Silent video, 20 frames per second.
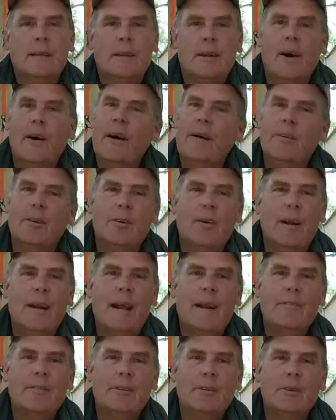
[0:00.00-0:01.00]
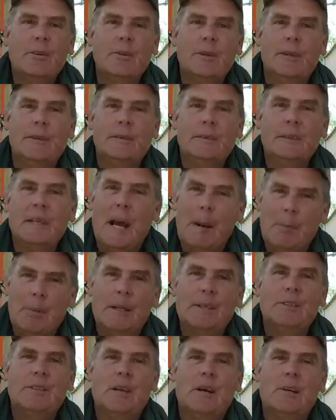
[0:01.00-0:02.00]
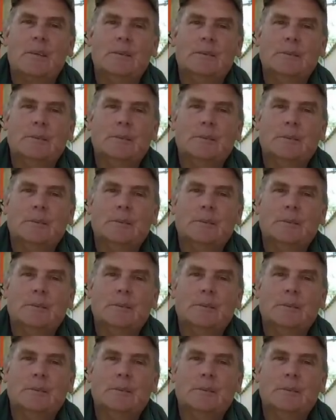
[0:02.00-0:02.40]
Y'all have a great afternoon, and God bless y'all.